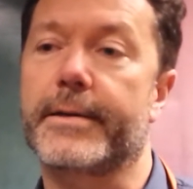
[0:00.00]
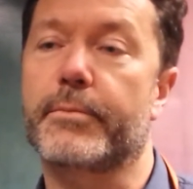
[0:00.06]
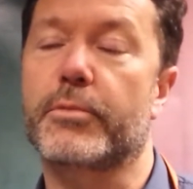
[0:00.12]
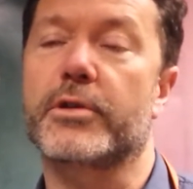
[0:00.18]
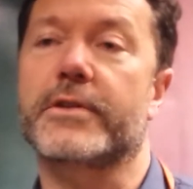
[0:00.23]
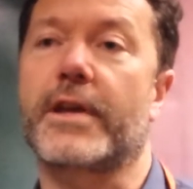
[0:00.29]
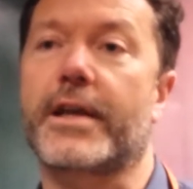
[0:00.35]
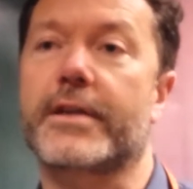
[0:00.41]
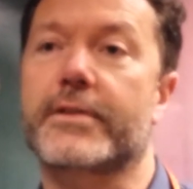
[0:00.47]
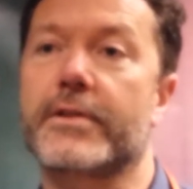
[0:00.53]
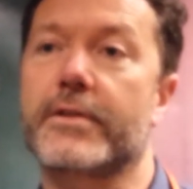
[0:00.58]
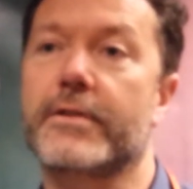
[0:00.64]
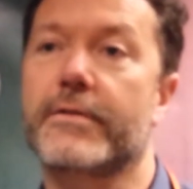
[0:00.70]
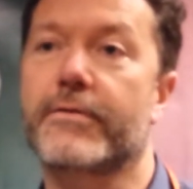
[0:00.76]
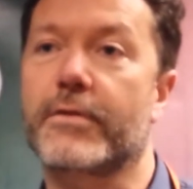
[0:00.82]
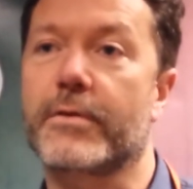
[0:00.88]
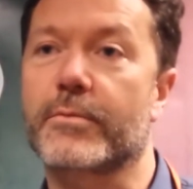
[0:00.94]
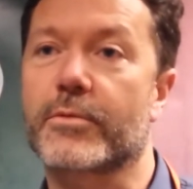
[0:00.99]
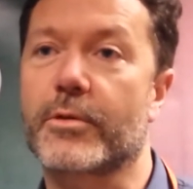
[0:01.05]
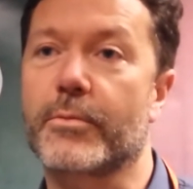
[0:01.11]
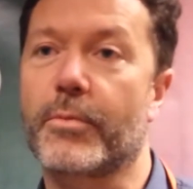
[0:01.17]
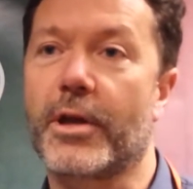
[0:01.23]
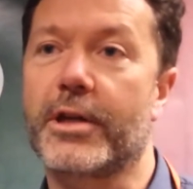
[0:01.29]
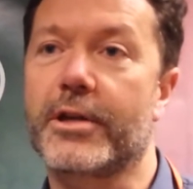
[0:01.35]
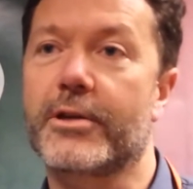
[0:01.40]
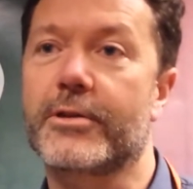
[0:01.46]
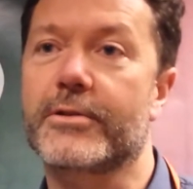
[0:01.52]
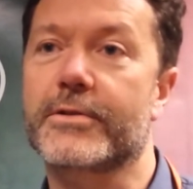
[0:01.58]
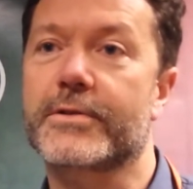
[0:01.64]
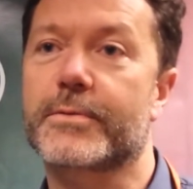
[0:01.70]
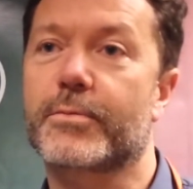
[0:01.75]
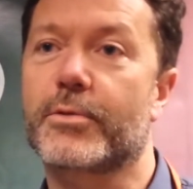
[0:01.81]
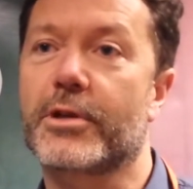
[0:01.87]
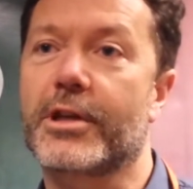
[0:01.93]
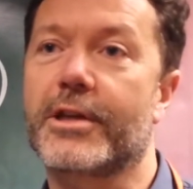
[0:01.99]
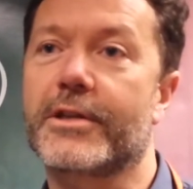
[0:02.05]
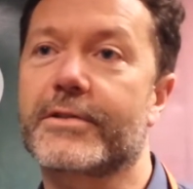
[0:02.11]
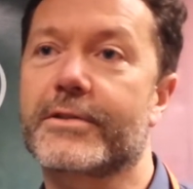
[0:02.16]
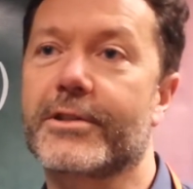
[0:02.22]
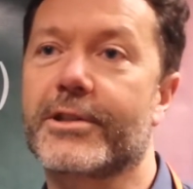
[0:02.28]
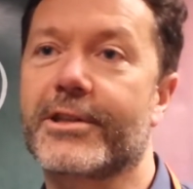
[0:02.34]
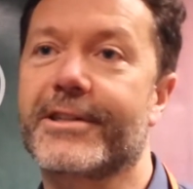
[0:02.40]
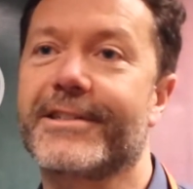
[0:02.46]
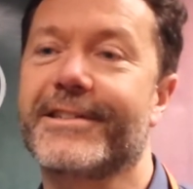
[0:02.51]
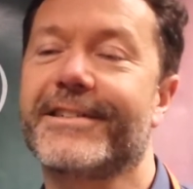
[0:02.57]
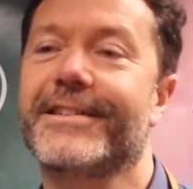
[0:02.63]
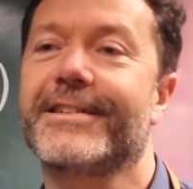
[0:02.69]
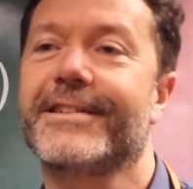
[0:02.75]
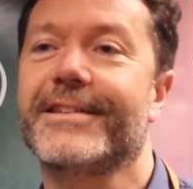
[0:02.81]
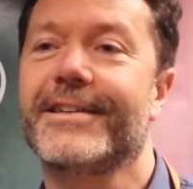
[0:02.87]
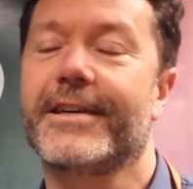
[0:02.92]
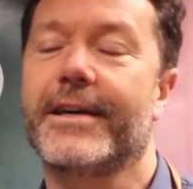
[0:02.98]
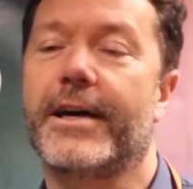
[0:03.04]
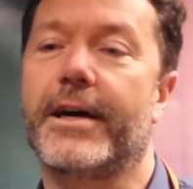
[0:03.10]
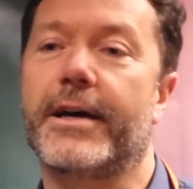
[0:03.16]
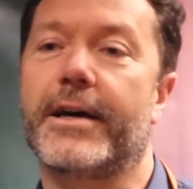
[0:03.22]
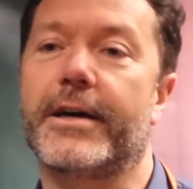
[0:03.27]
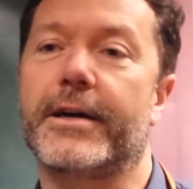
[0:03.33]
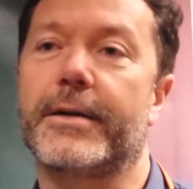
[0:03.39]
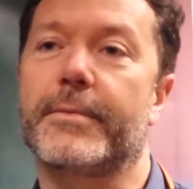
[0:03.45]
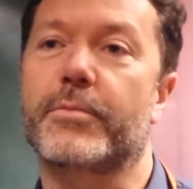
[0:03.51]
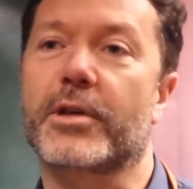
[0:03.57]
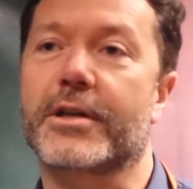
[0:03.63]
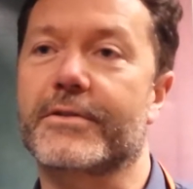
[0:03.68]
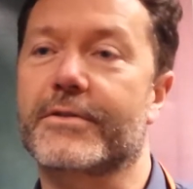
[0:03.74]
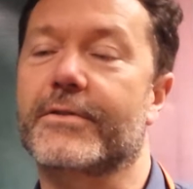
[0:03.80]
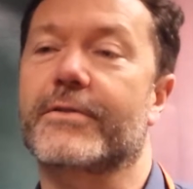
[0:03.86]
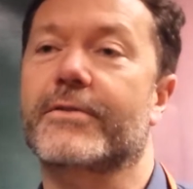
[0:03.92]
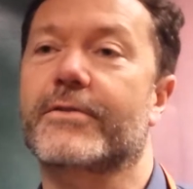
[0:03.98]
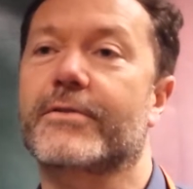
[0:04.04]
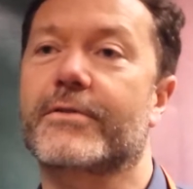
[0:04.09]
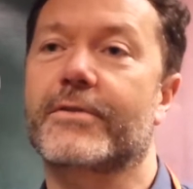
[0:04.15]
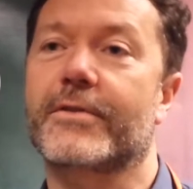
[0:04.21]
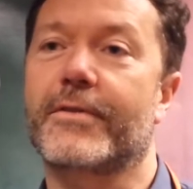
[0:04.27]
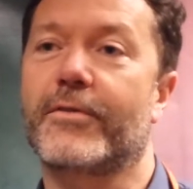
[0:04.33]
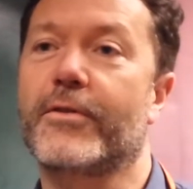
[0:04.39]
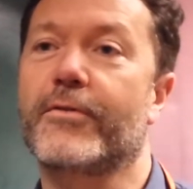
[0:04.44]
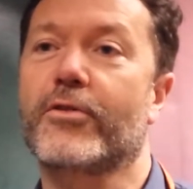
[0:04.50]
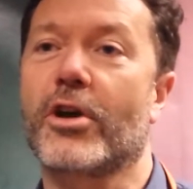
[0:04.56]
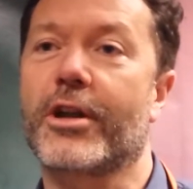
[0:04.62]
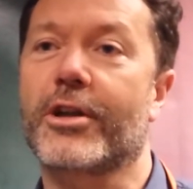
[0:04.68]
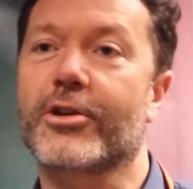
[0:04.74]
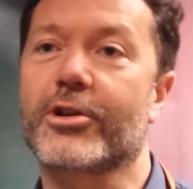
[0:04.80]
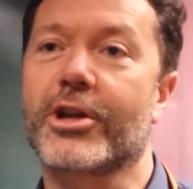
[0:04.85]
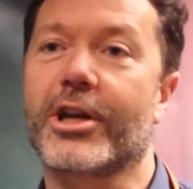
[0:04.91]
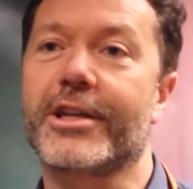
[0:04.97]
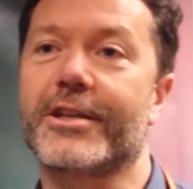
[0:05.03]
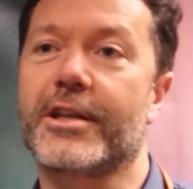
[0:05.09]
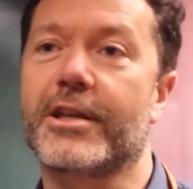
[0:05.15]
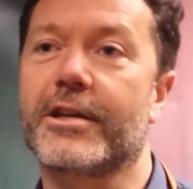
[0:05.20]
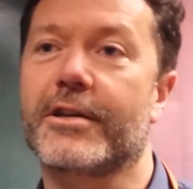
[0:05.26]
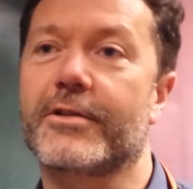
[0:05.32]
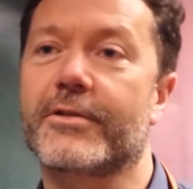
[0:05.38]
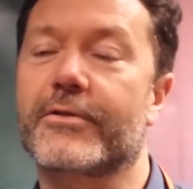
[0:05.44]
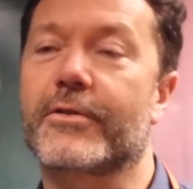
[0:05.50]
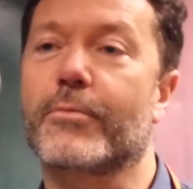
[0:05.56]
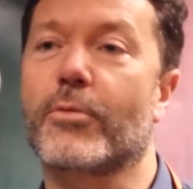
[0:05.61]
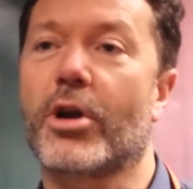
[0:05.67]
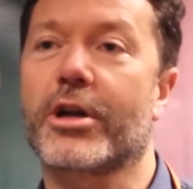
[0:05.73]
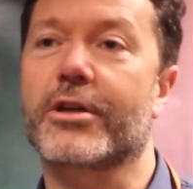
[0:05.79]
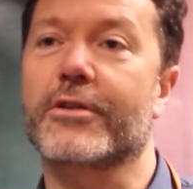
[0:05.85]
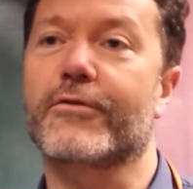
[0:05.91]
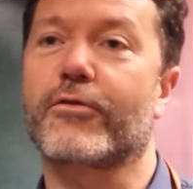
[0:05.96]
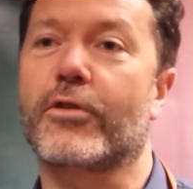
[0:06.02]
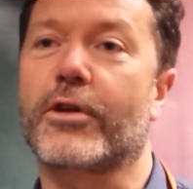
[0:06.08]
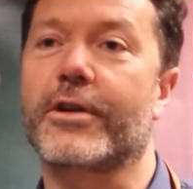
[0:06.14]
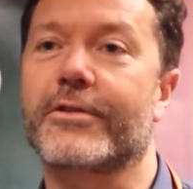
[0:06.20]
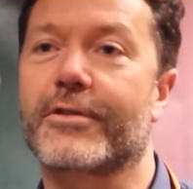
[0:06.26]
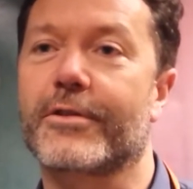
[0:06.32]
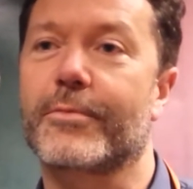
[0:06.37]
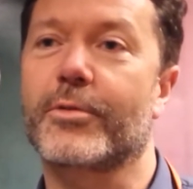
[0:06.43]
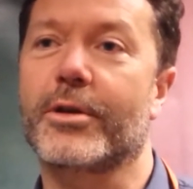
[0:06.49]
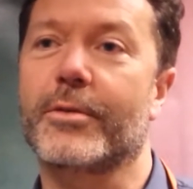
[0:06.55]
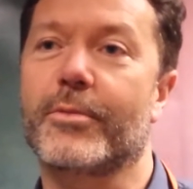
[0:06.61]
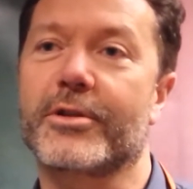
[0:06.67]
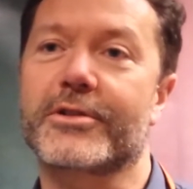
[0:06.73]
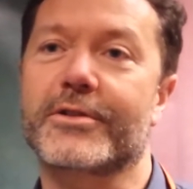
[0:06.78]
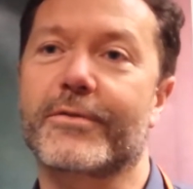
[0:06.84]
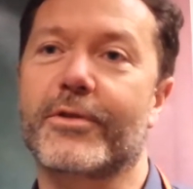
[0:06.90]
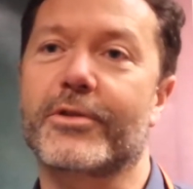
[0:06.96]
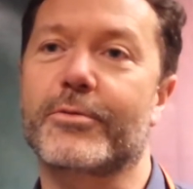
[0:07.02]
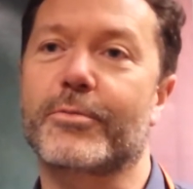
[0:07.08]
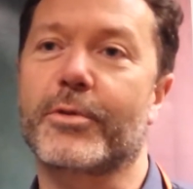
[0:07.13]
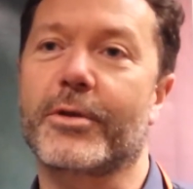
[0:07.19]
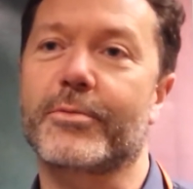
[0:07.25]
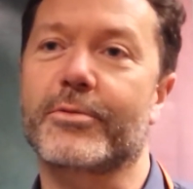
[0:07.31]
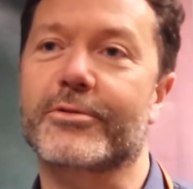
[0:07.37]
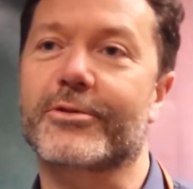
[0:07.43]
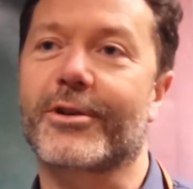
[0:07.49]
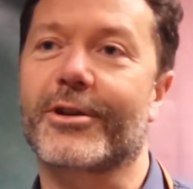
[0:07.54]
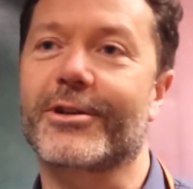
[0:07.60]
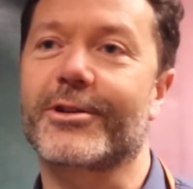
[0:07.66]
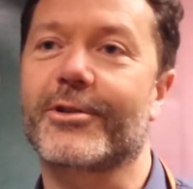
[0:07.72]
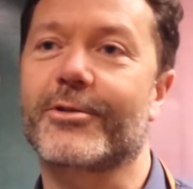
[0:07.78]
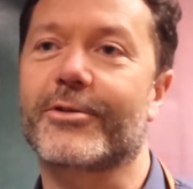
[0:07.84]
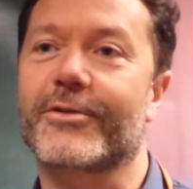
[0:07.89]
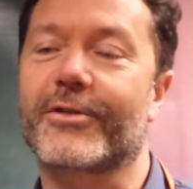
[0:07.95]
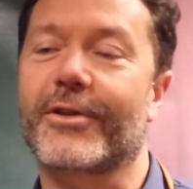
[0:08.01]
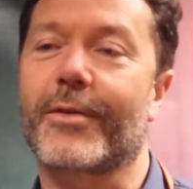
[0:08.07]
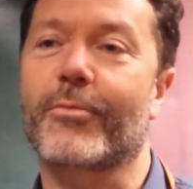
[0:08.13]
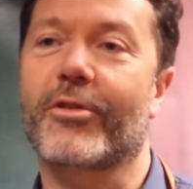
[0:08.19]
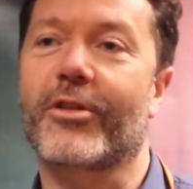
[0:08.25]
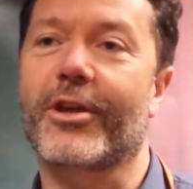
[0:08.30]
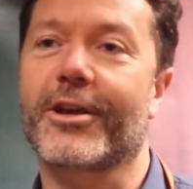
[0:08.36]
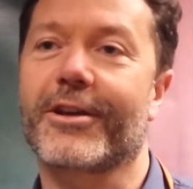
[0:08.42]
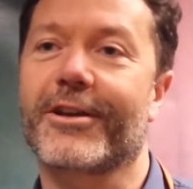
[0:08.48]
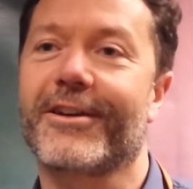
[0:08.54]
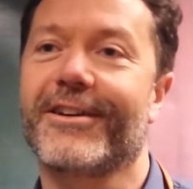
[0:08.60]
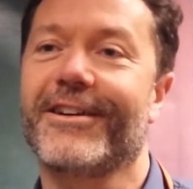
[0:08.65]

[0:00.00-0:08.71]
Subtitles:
protected from competitors pretty easily. Because if you've got a good idea and there's a market for it, there'll be a bunch of other people trying to do the same thing.